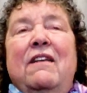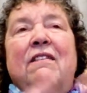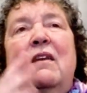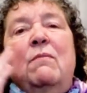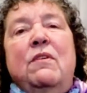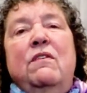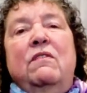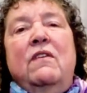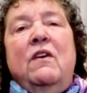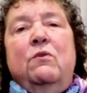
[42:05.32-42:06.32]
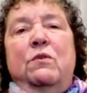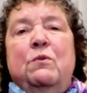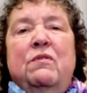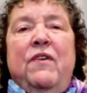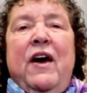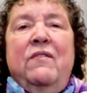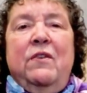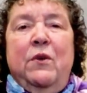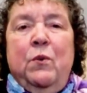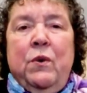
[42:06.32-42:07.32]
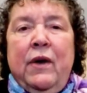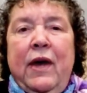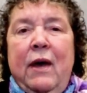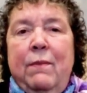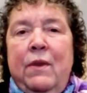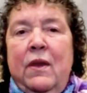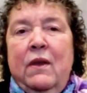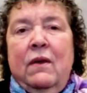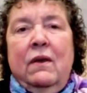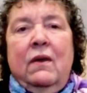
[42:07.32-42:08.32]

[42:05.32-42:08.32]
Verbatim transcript: some of these things with the revival that were happening